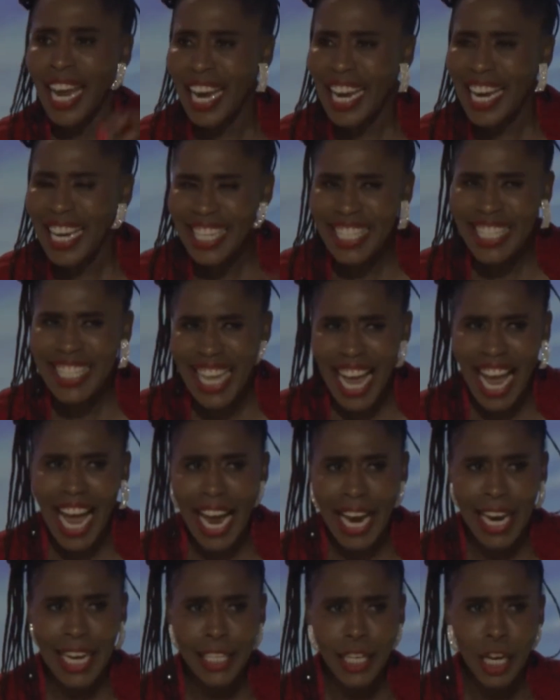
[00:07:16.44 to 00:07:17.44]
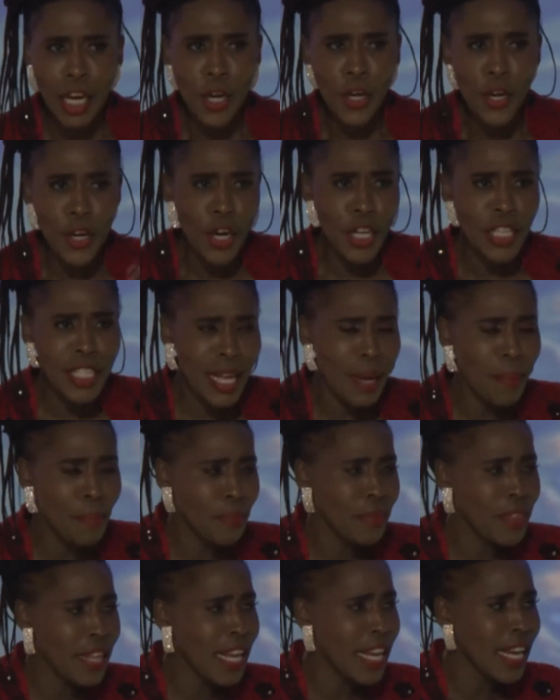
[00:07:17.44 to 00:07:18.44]
inside. You know,
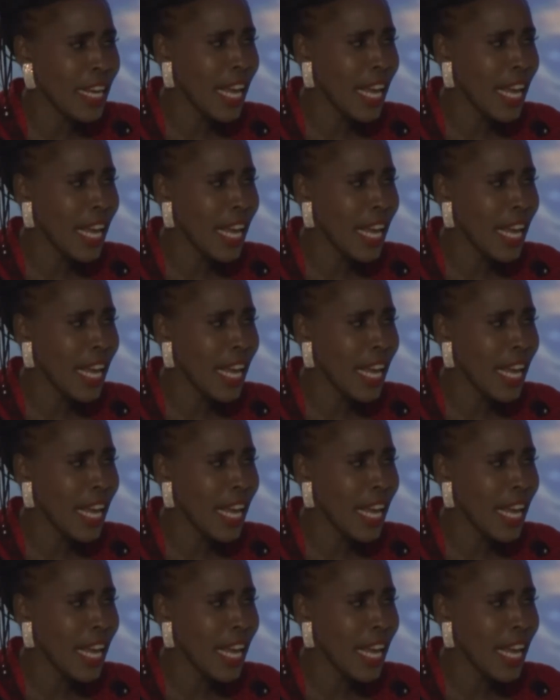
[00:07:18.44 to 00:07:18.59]
something